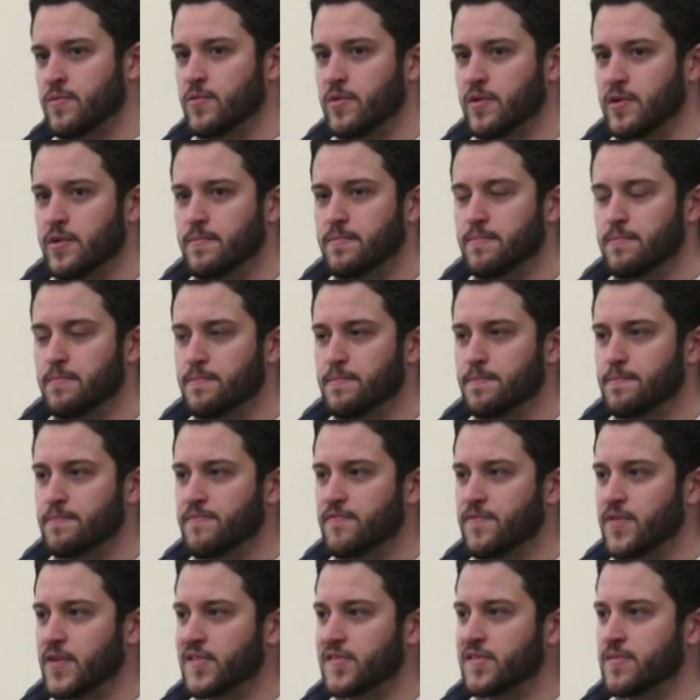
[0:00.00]
We, we
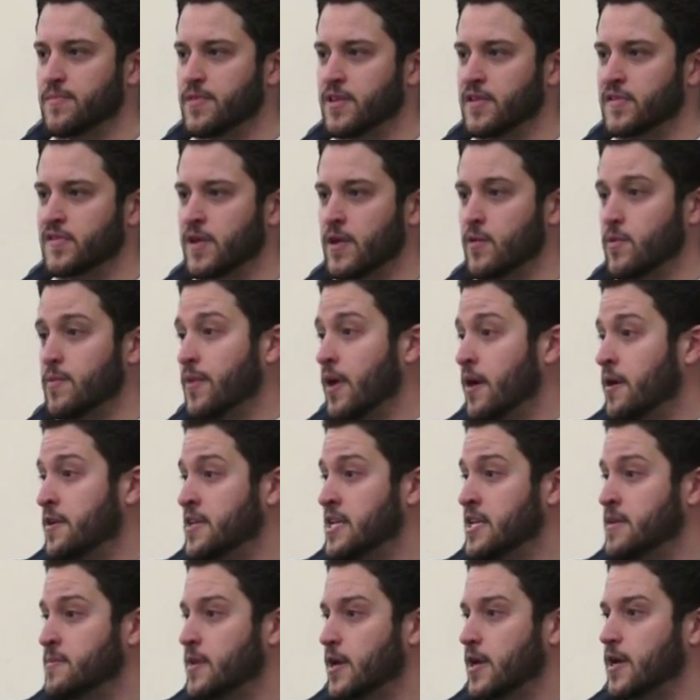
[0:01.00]
fixed some things on it. We bought
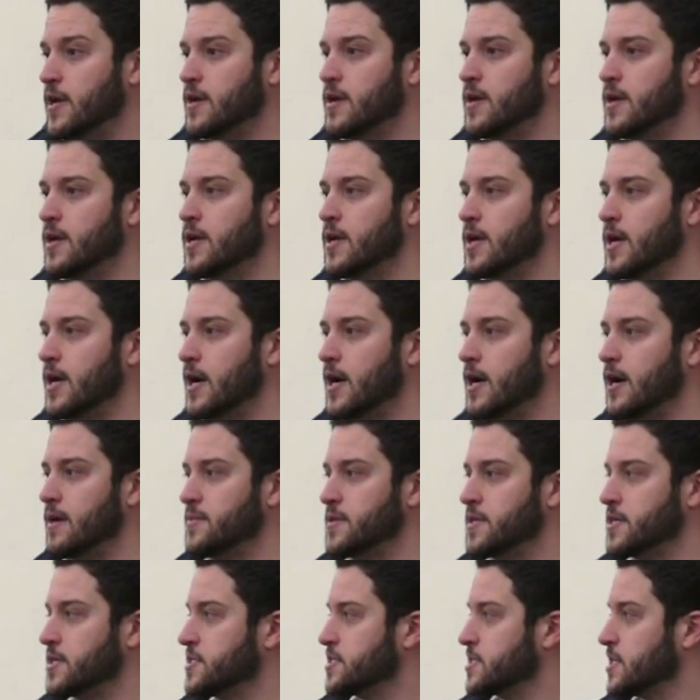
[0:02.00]
on eBay uh,
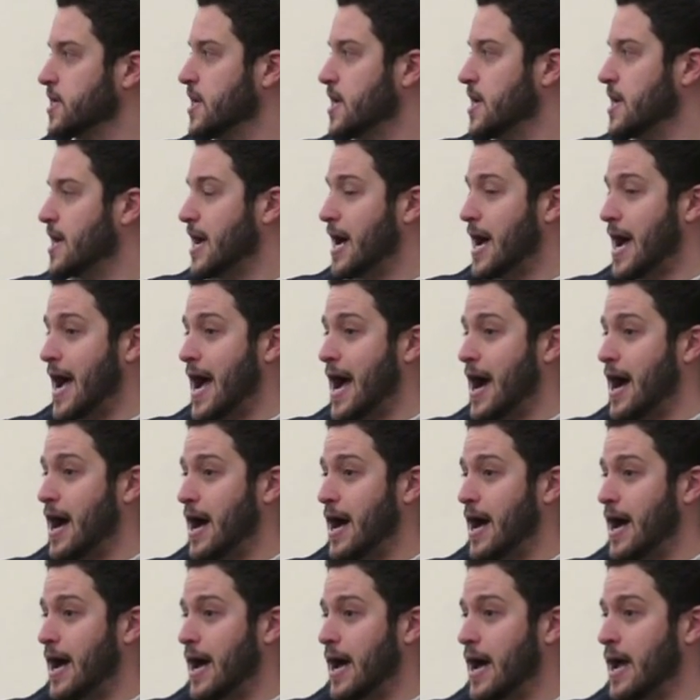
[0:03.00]
because
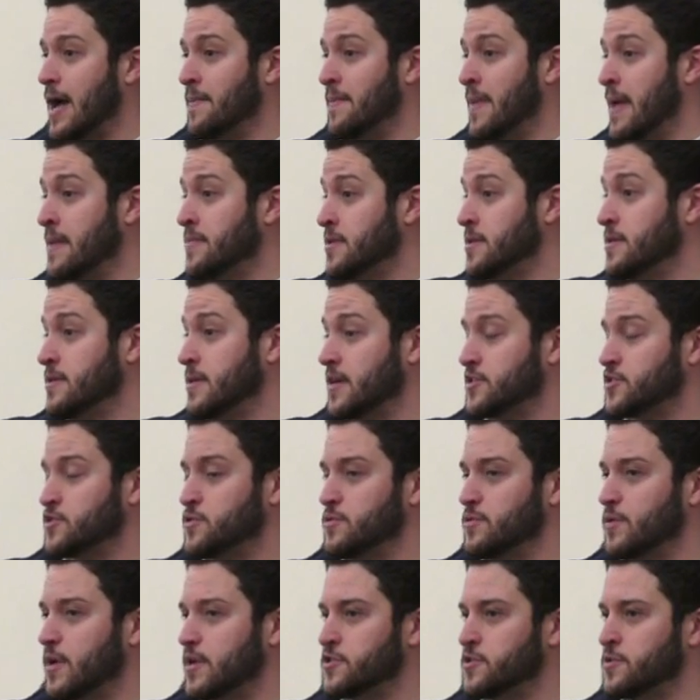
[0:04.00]
maybe, as
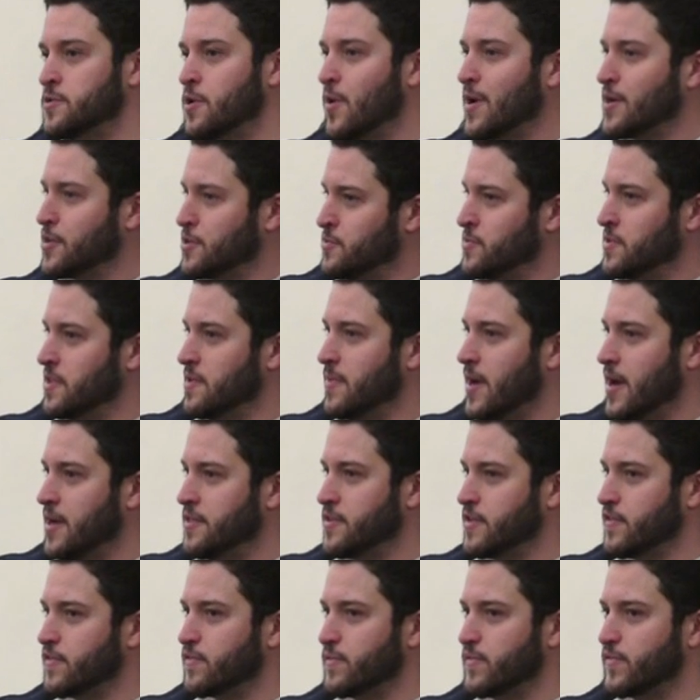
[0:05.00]
you, as you know, I couldn't really buy
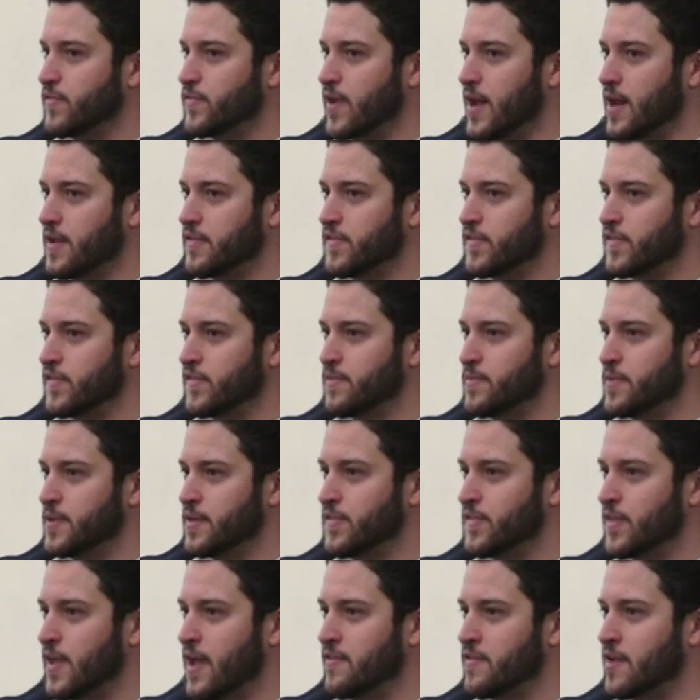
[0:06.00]
things from Stratasys
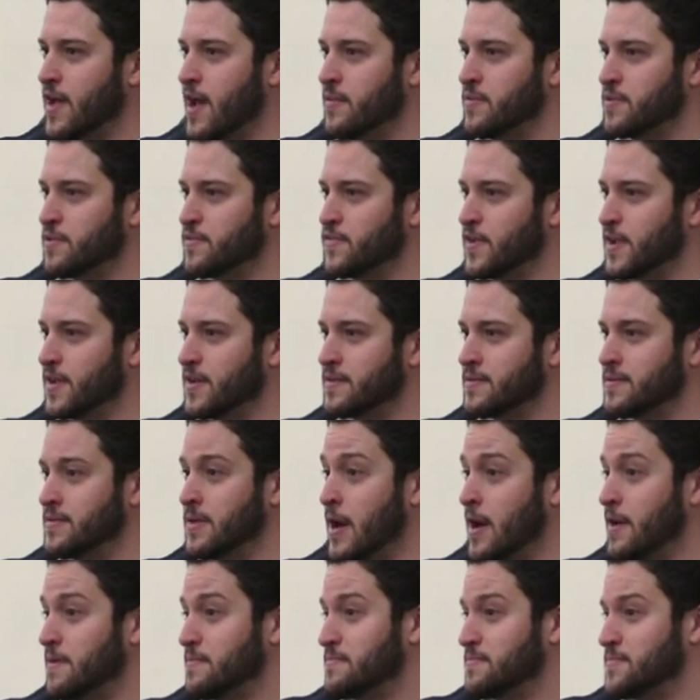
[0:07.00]
because they have a habit of like
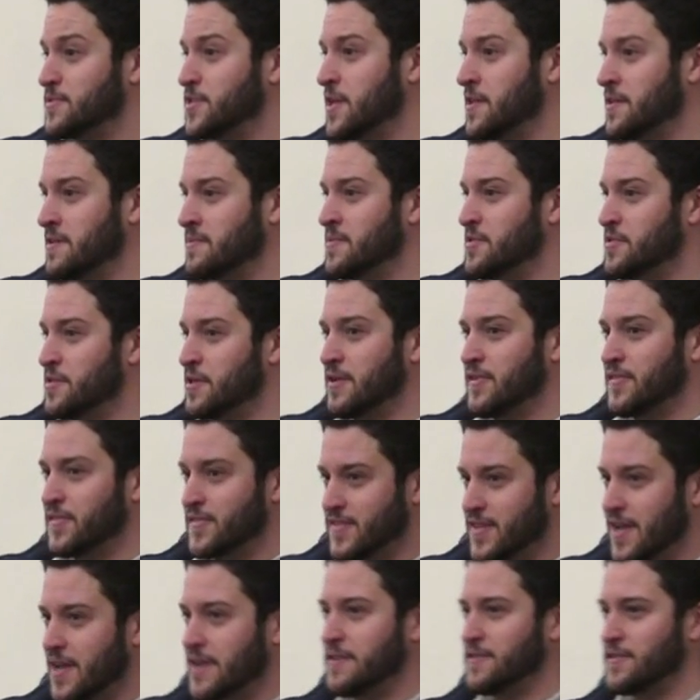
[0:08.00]
not selling me things
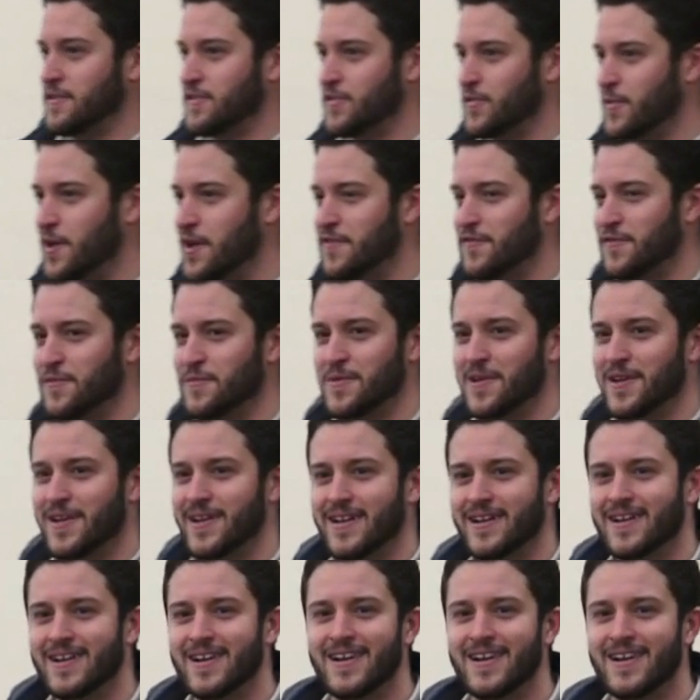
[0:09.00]
and taking things away from me.